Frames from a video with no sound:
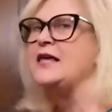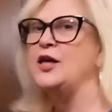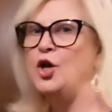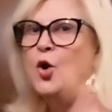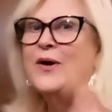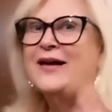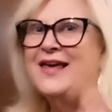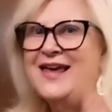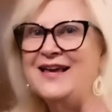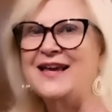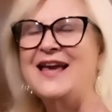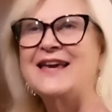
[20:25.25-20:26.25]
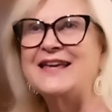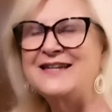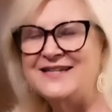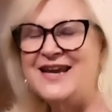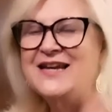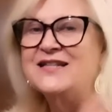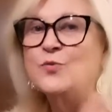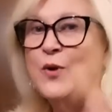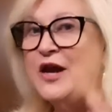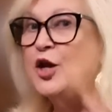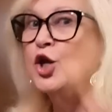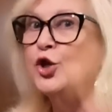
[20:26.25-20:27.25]
you know, it, can't, it contains
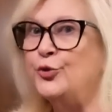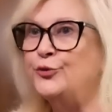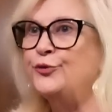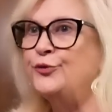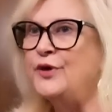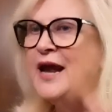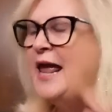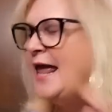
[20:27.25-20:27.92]
wheat gluten.